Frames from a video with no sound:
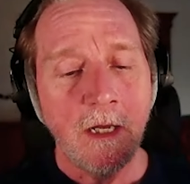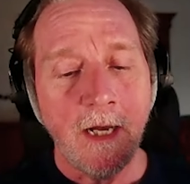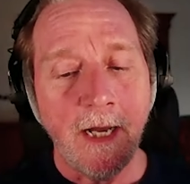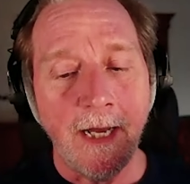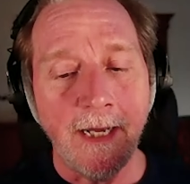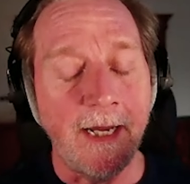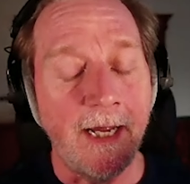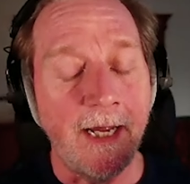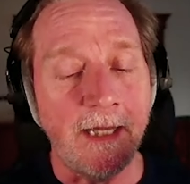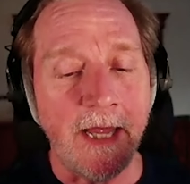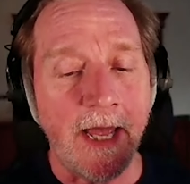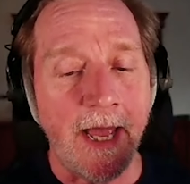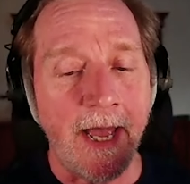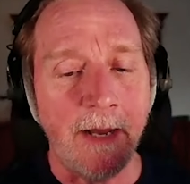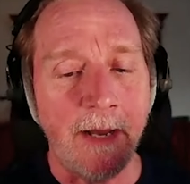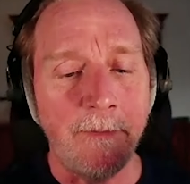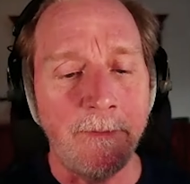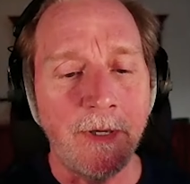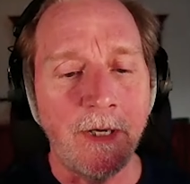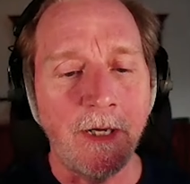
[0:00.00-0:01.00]
I get
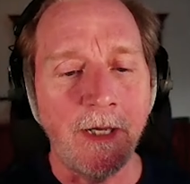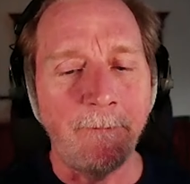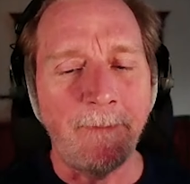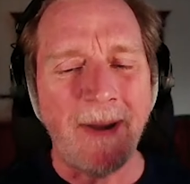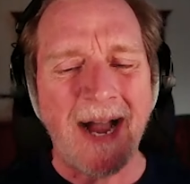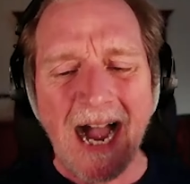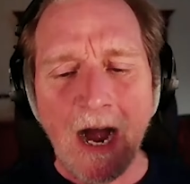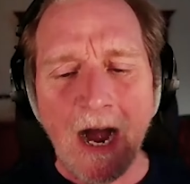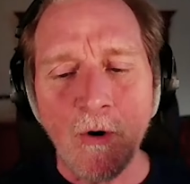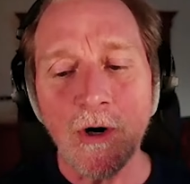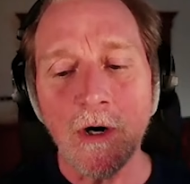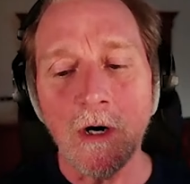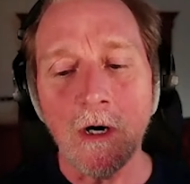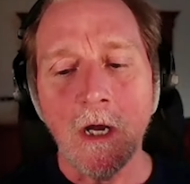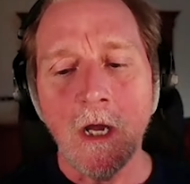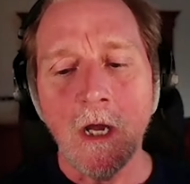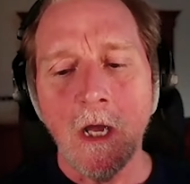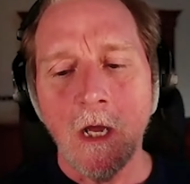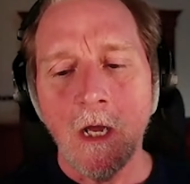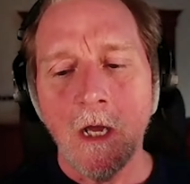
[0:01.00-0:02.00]
that, but
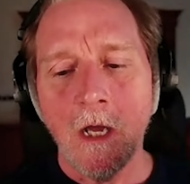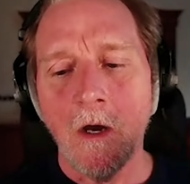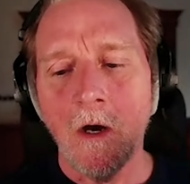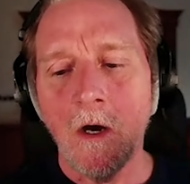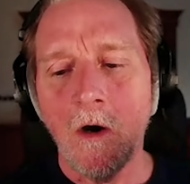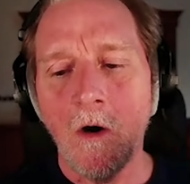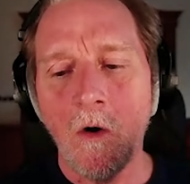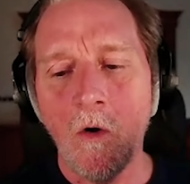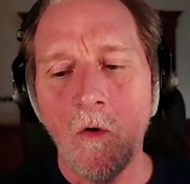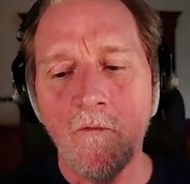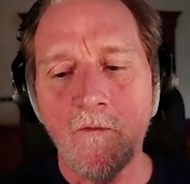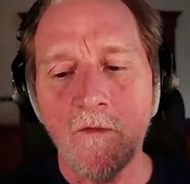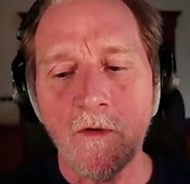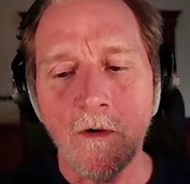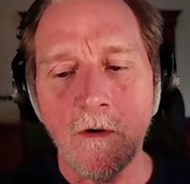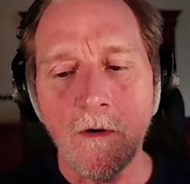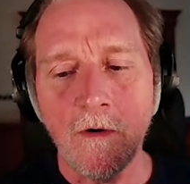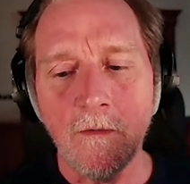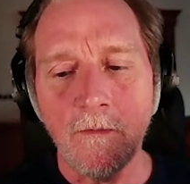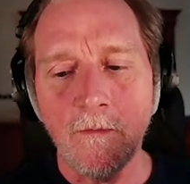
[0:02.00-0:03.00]
power
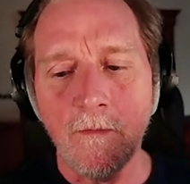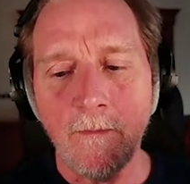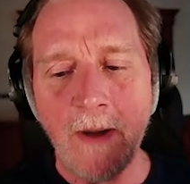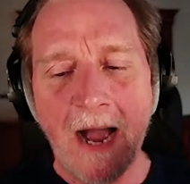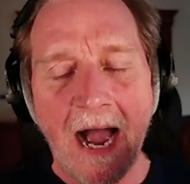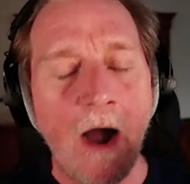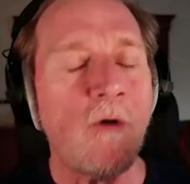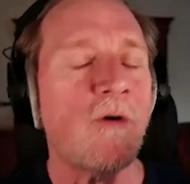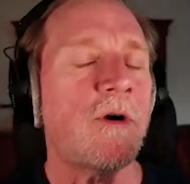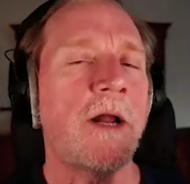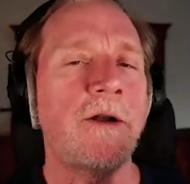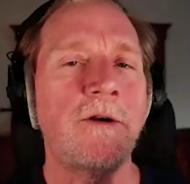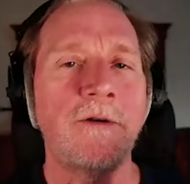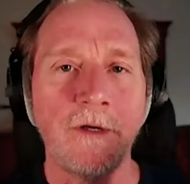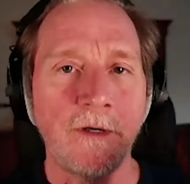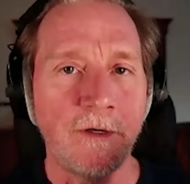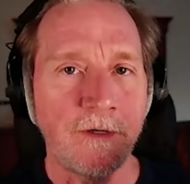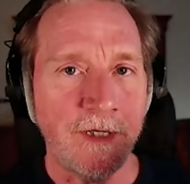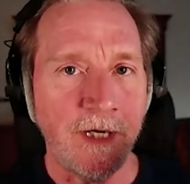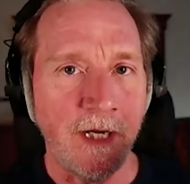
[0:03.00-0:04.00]
over power I
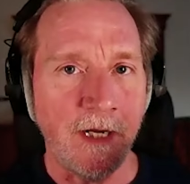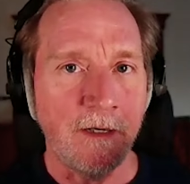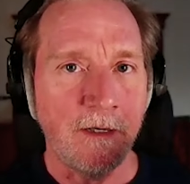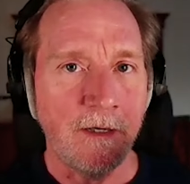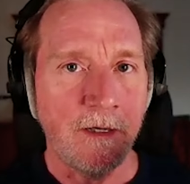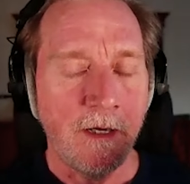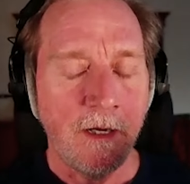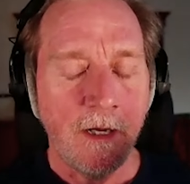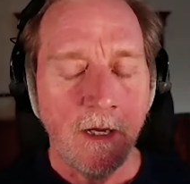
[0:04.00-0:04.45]
don't understand.